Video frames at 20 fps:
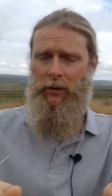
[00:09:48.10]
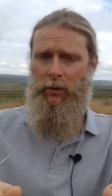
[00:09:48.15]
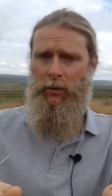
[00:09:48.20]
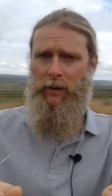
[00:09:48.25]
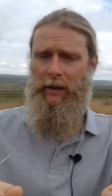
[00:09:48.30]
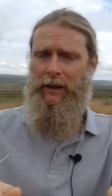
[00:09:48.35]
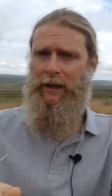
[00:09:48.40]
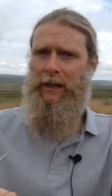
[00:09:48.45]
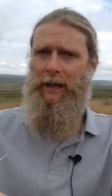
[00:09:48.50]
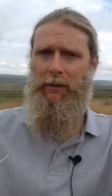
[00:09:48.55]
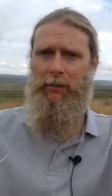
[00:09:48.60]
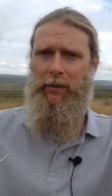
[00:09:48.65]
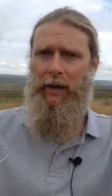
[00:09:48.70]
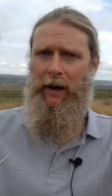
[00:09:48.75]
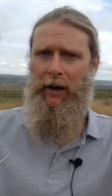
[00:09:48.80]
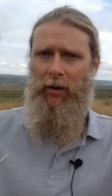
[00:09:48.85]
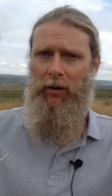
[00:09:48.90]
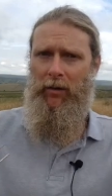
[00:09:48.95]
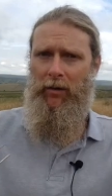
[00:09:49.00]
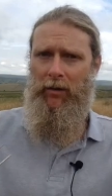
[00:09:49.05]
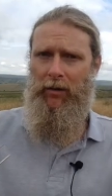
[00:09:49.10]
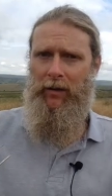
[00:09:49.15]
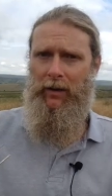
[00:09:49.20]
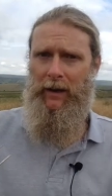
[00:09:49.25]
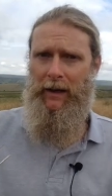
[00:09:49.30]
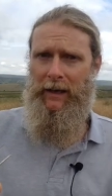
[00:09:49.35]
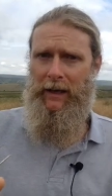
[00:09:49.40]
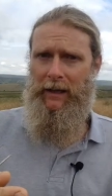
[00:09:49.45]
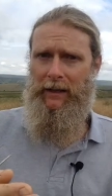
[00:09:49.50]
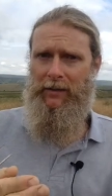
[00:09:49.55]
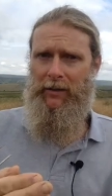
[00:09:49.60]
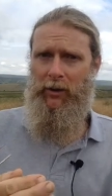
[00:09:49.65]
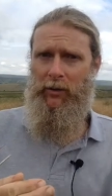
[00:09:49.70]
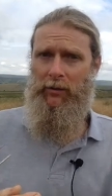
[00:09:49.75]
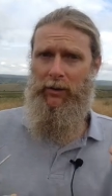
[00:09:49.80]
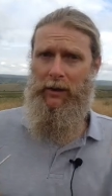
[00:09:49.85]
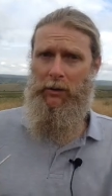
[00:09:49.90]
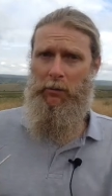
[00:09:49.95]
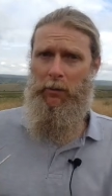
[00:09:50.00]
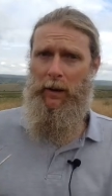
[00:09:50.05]
we keep that on. And it's
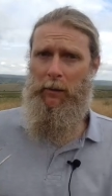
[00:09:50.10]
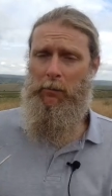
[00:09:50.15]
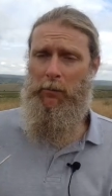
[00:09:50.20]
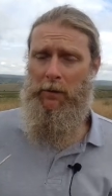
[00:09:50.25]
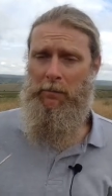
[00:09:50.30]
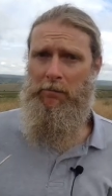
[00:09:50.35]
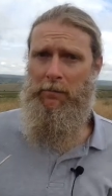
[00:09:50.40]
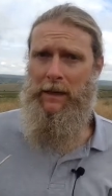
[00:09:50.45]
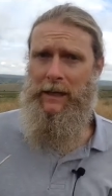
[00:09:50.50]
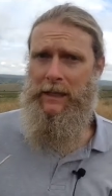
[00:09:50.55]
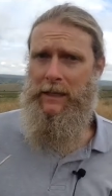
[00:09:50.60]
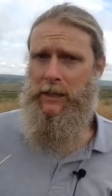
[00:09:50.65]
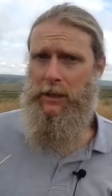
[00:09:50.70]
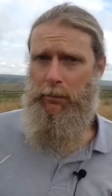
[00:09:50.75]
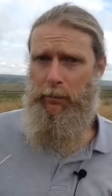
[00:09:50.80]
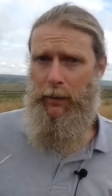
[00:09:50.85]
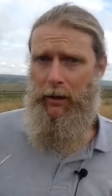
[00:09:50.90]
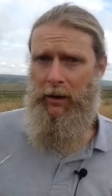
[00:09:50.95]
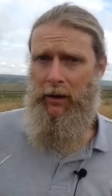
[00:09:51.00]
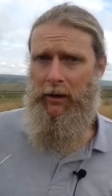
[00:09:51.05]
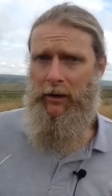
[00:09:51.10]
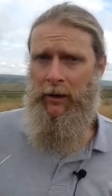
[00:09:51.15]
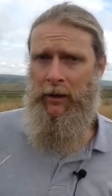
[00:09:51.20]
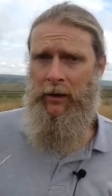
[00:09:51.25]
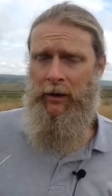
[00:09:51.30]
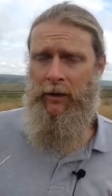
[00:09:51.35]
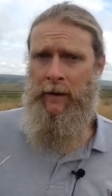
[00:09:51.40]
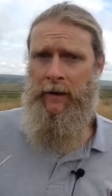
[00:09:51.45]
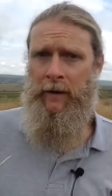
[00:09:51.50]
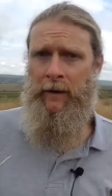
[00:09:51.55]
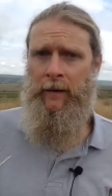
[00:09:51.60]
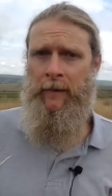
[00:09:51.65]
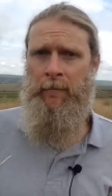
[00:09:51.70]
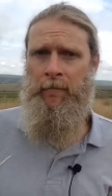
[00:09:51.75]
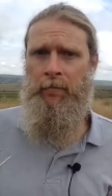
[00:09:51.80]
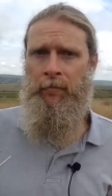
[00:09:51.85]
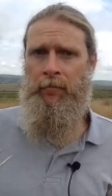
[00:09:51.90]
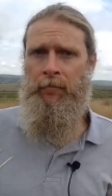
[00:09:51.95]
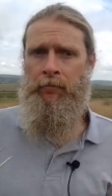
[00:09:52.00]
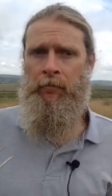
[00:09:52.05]
only when we meet a partner
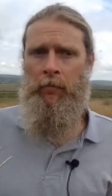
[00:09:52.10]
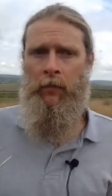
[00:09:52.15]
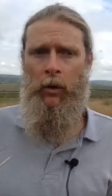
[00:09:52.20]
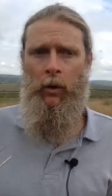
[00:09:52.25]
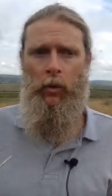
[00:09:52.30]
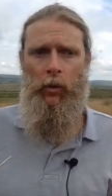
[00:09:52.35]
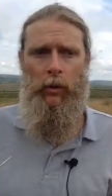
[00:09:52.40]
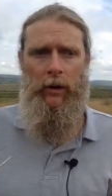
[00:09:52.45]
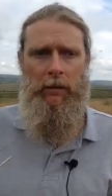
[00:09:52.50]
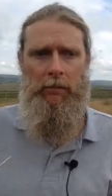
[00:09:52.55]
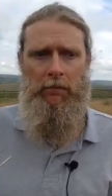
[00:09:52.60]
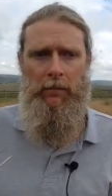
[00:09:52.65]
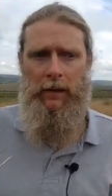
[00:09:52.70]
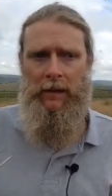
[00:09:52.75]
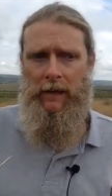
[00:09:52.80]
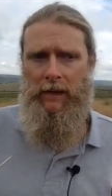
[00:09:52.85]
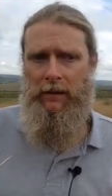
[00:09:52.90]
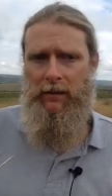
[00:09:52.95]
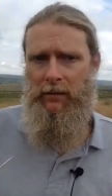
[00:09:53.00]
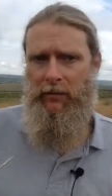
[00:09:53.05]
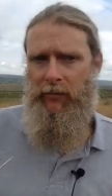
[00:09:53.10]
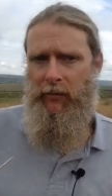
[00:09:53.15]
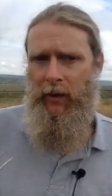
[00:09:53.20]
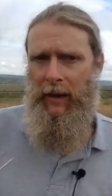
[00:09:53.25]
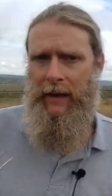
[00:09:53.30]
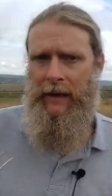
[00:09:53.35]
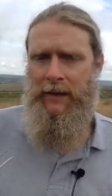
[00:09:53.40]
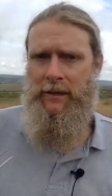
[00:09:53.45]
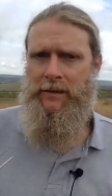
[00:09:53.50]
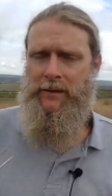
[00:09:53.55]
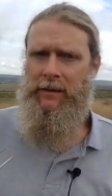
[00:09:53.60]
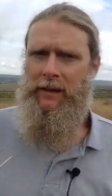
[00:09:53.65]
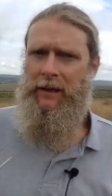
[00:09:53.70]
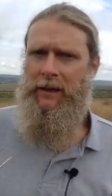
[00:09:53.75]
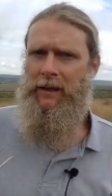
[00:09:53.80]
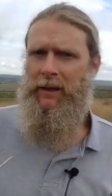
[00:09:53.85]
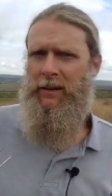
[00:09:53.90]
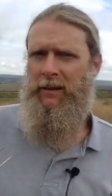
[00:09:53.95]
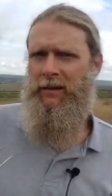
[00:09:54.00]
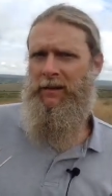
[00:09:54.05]
or we meet friends and they
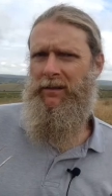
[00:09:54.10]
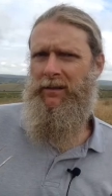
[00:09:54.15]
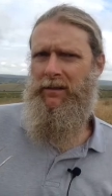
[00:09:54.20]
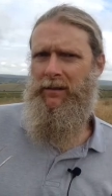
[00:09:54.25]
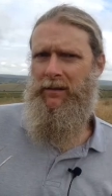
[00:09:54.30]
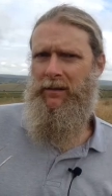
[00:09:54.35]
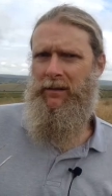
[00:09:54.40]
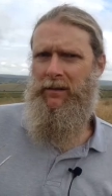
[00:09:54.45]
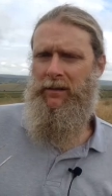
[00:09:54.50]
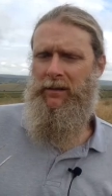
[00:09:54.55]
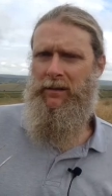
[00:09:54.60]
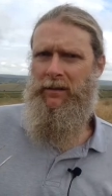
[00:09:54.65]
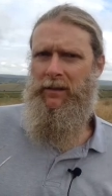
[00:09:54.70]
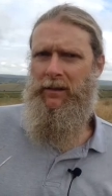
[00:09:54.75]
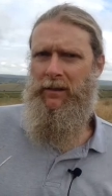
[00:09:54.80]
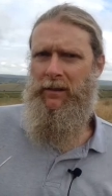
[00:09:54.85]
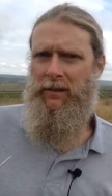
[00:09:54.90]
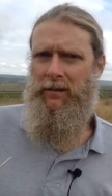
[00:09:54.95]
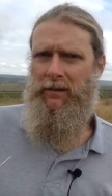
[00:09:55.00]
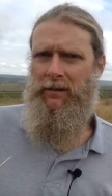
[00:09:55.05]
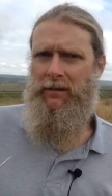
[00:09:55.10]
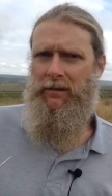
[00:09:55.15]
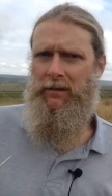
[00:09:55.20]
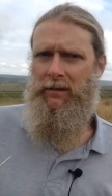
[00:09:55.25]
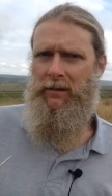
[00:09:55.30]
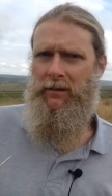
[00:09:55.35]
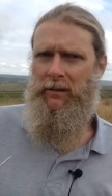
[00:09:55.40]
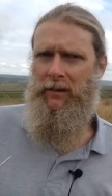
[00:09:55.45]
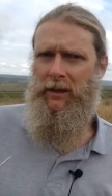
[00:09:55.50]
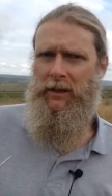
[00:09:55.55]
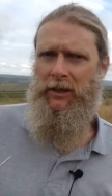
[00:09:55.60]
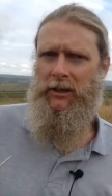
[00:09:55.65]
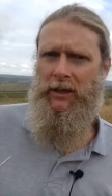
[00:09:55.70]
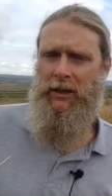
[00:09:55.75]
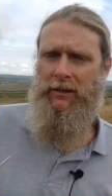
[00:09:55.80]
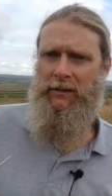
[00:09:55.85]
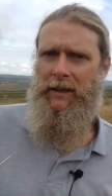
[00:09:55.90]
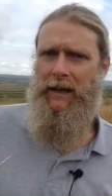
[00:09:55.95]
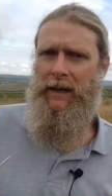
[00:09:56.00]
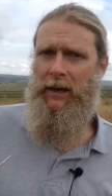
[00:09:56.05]
go, you know, they're
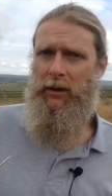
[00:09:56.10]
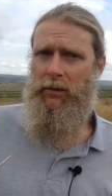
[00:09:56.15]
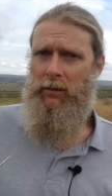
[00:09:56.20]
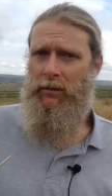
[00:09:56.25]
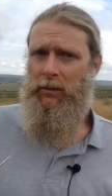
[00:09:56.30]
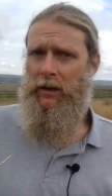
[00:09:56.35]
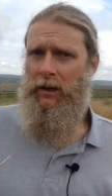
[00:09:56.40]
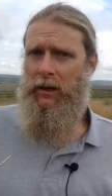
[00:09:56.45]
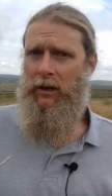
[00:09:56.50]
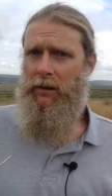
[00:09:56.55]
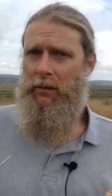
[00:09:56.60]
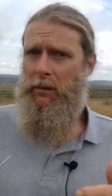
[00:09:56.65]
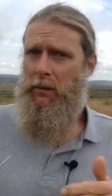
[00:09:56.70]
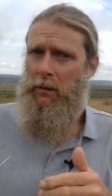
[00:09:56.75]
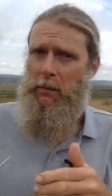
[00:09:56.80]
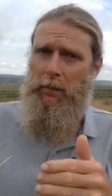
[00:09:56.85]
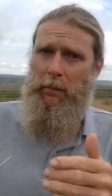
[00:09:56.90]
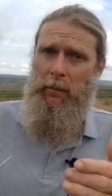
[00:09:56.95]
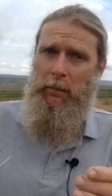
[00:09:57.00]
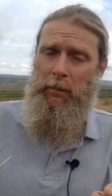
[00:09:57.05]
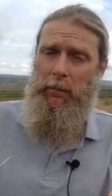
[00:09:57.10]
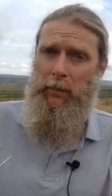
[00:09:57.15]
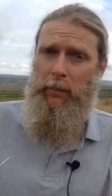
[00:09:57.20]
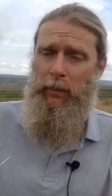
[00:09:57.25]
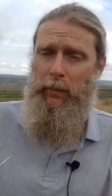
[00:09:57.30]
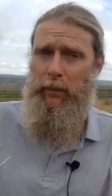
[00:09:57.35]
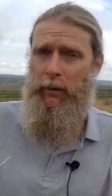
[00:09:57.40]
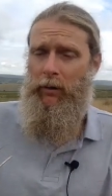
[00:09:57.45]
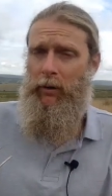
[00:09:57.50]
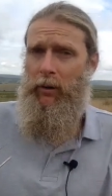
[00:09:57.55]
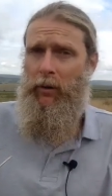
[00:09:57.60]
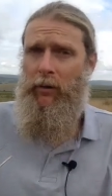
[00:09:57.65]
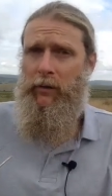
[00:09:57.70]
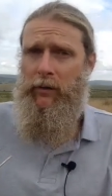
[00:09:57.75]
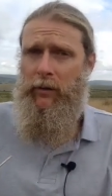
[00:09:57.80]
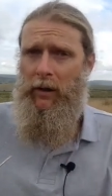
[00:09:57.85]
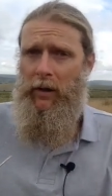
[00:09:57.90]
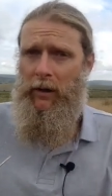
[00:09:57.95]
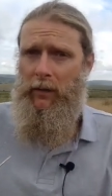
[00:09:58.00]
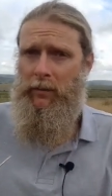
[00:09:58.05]
shut down. But a lot of
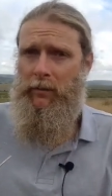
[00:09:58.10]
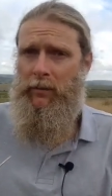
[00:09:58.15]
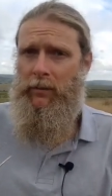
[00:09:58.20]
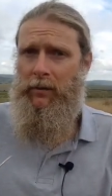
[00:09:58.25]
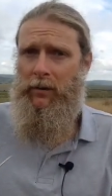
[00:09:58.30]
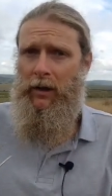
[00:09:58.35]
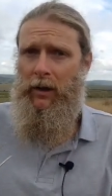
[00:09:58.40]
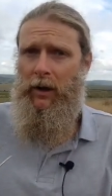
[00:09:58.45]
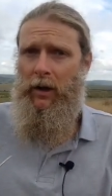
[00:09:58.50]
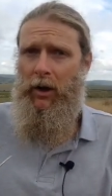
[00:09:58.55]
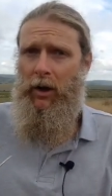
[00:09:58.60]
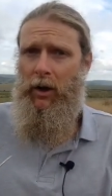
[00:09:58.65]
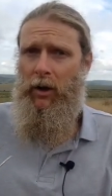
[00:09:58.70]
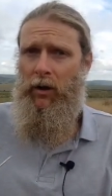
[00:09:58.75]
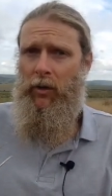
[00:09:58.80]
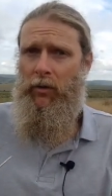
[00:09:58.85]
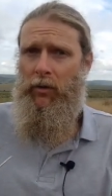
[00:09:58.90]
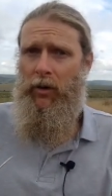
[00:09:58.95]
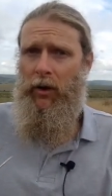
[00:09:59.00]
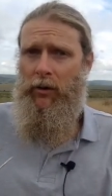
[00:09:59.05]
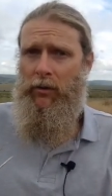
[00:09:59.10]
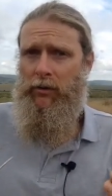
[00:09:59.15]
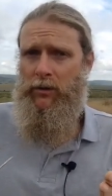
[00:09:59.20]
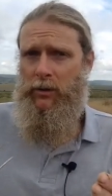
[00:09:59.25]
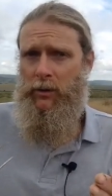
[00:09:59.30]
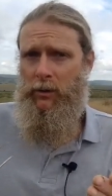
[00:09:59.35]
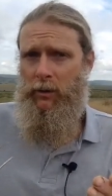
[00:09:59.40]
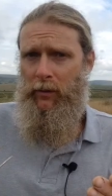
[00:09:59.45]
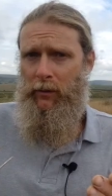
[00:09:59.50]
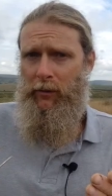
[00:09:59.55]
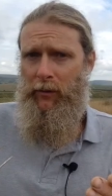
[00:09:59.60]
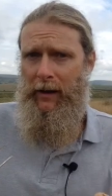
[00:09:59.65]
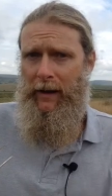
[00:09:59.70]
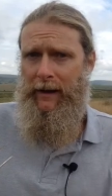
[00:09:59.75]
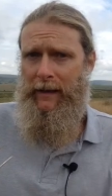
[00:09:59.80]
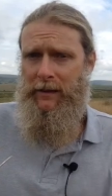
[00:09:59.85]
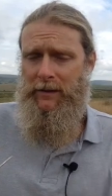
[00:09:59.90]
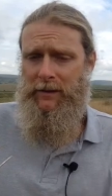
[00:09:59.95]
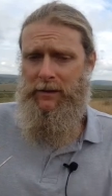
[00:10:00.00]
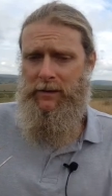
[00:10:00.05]
times, those who are
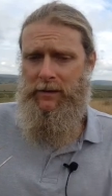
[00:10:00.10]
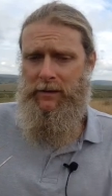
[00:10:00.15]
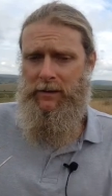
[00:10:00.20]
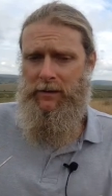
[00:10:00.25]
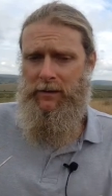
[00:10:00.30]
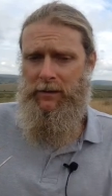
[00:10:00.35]
friends